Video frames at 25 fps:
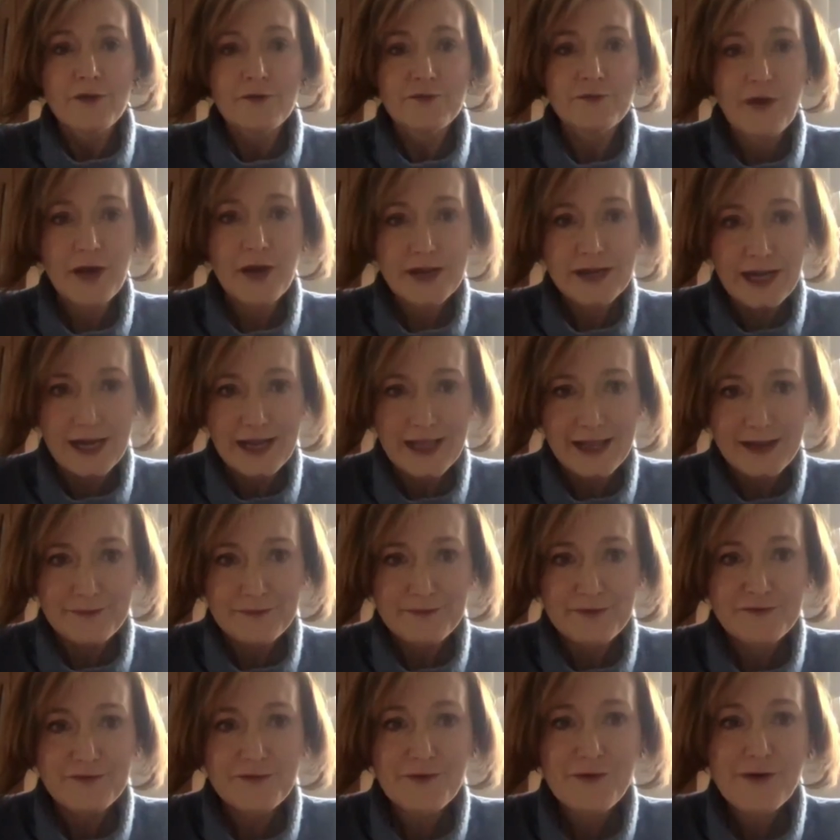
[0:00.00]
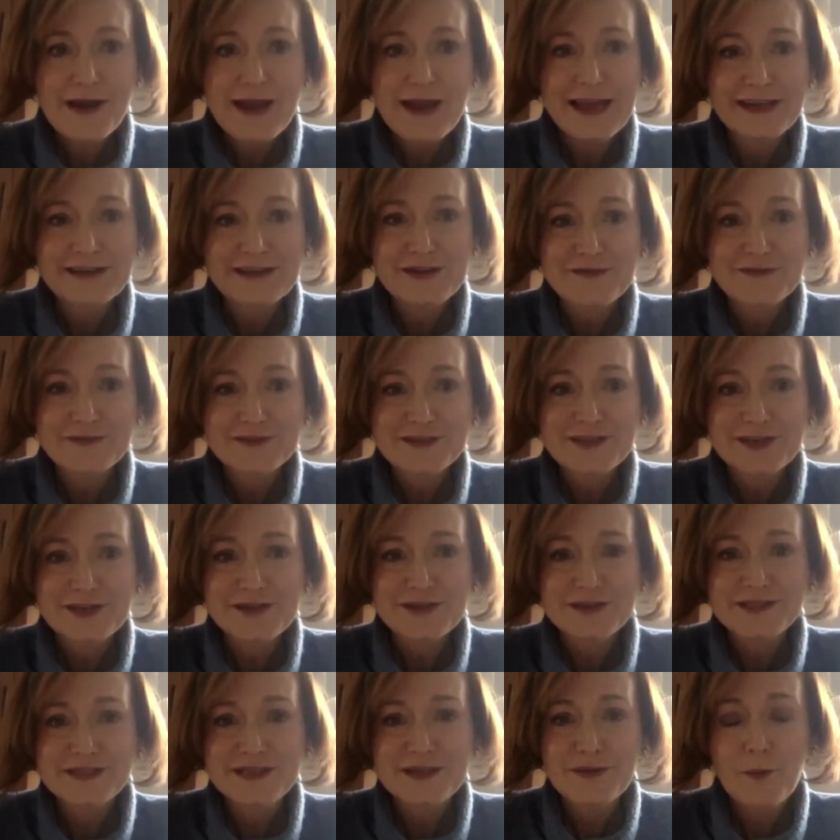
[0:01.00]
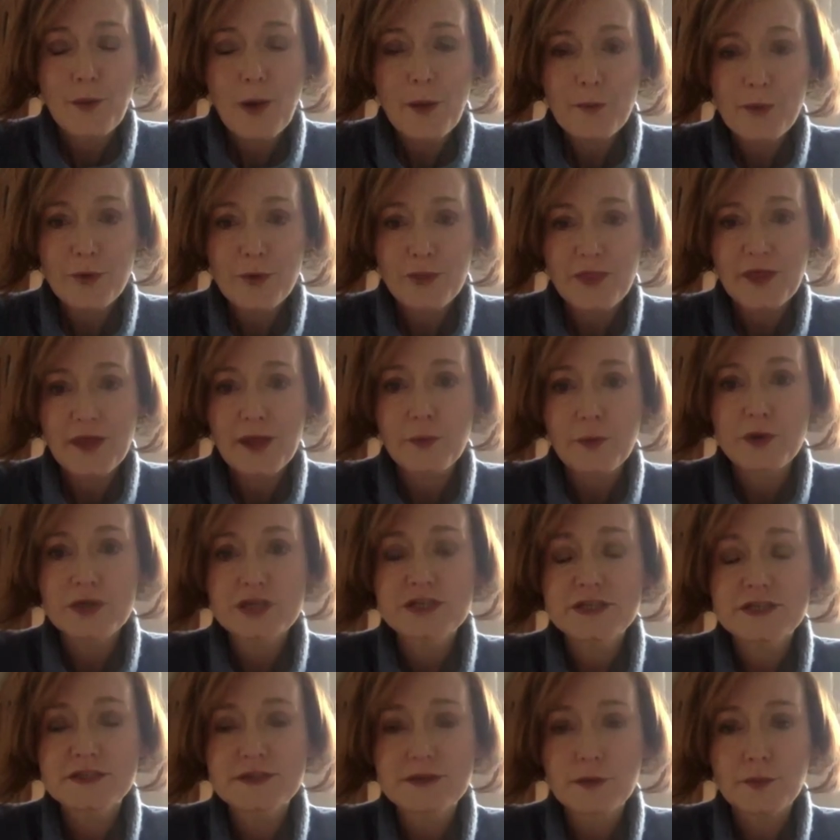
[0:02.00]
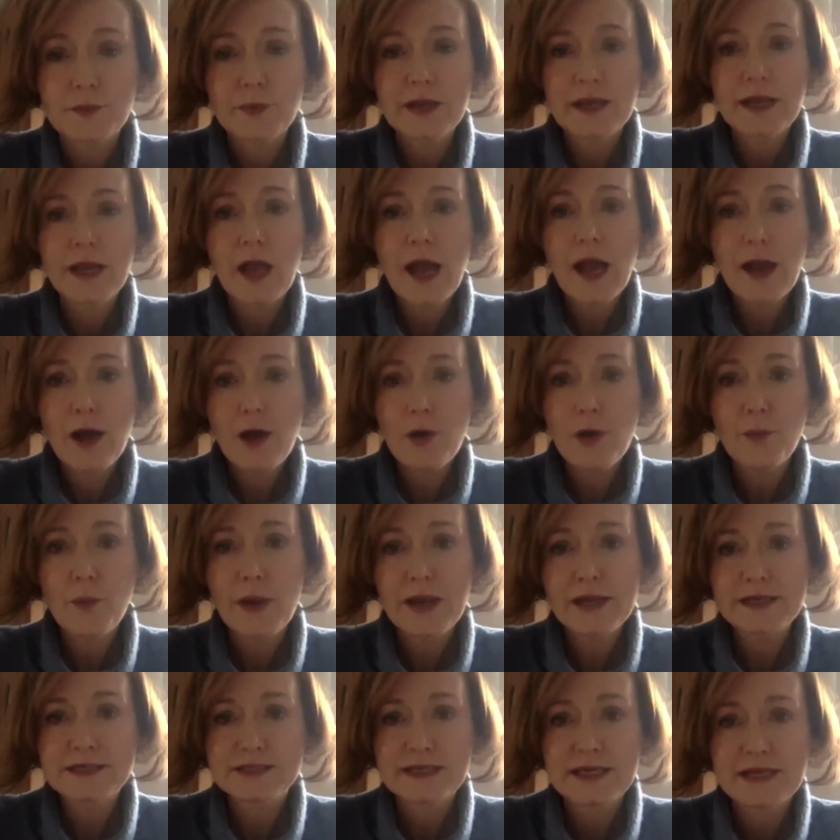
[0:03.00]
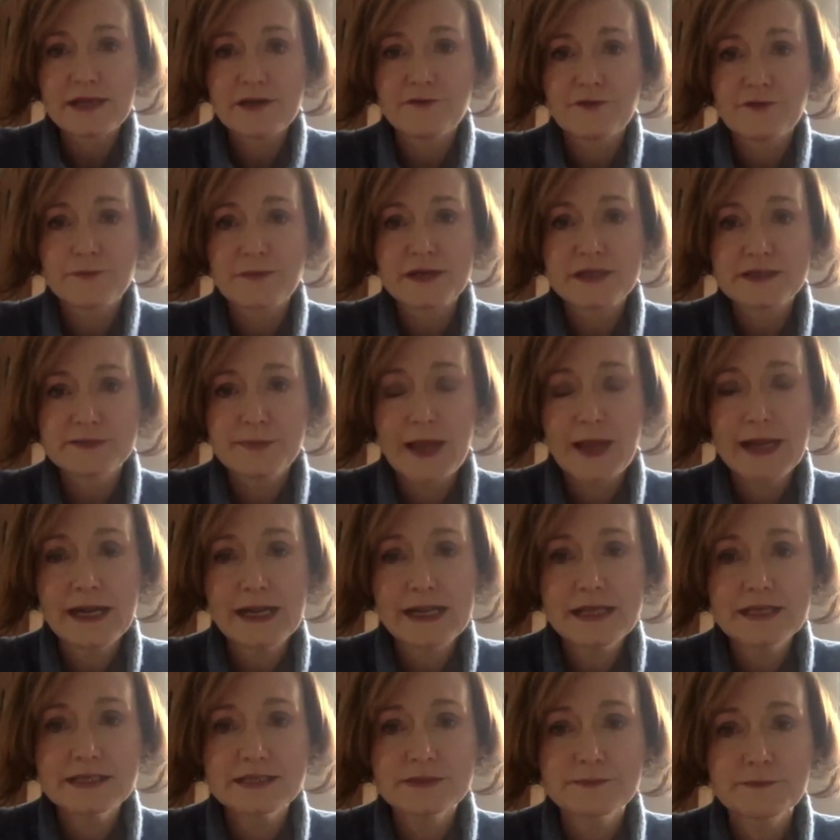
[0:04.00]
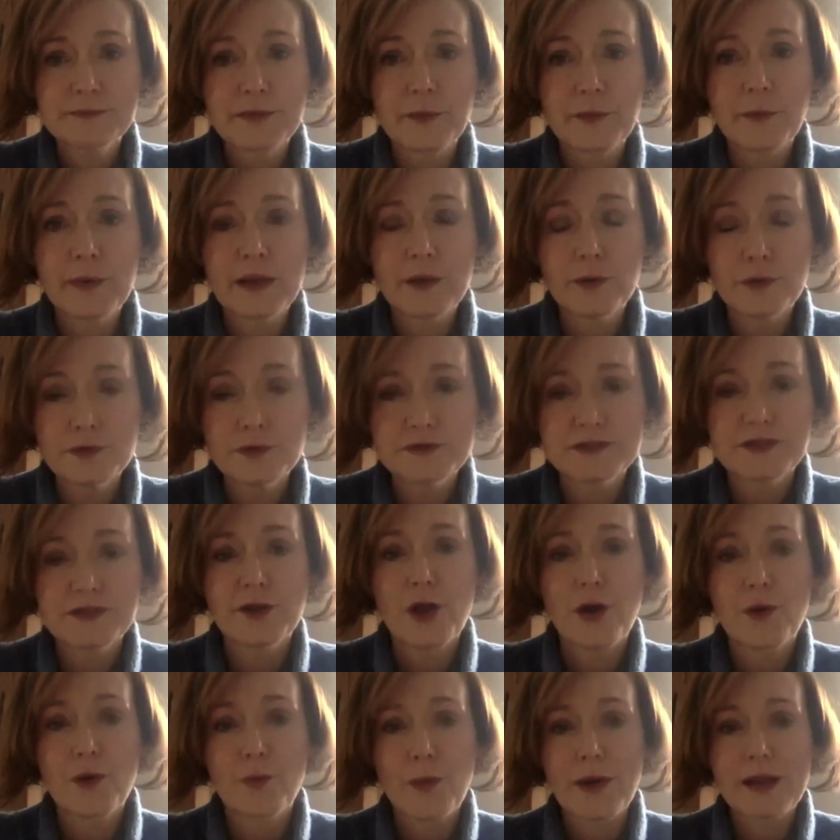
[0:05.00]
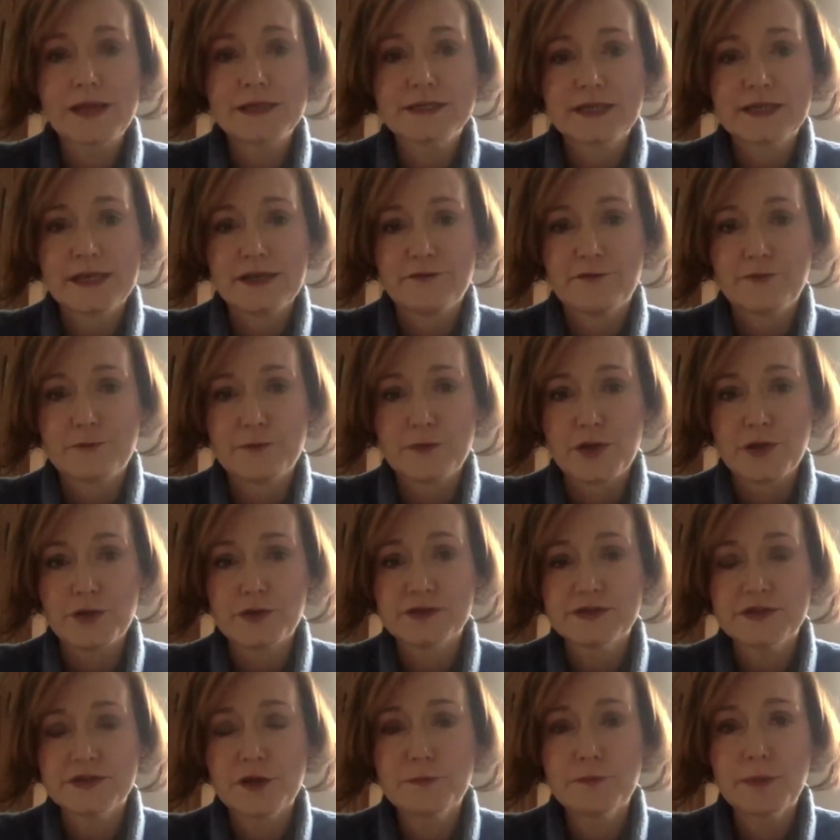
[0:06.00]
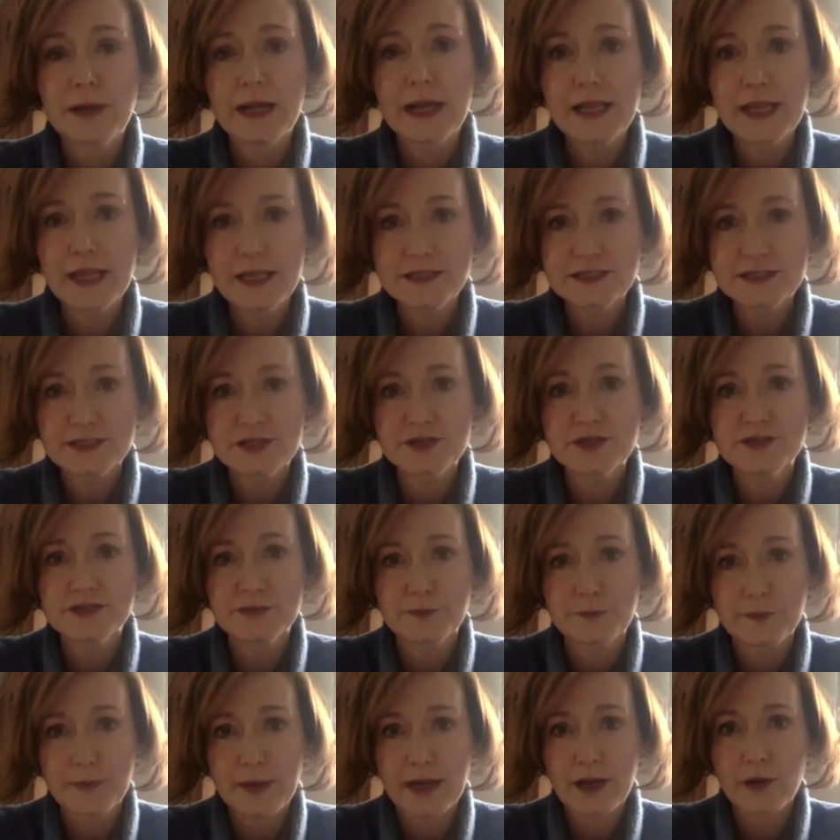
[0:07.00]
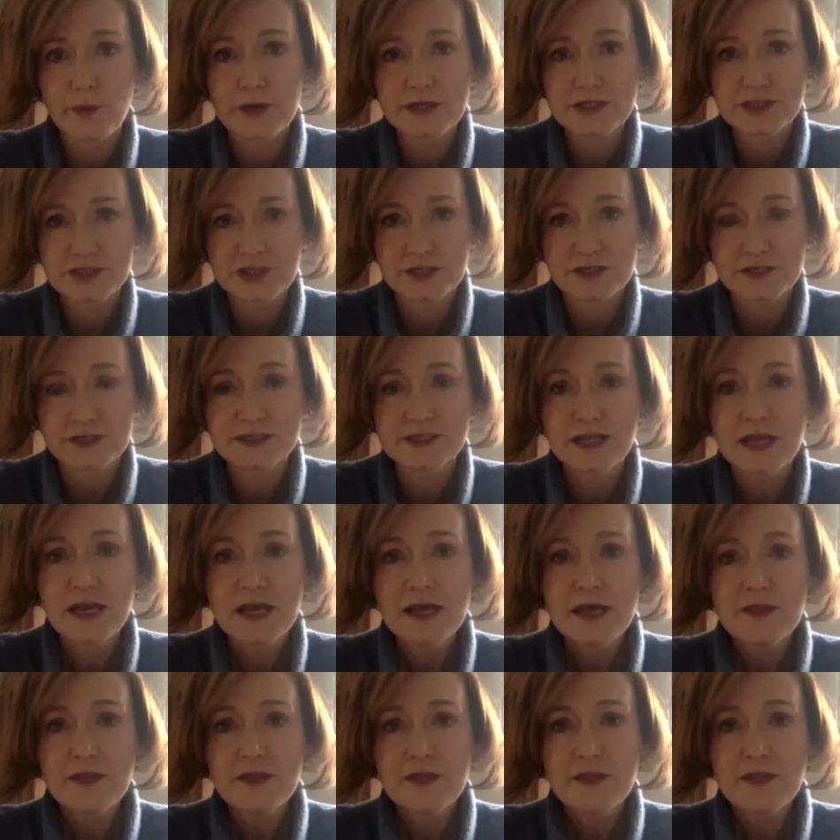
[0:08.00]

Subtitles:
Finally, before I hand over to Lucy, one more thing, which is that we can't wait to hear from these panelists, but we also can't wait to hear from you. So please do submit questions.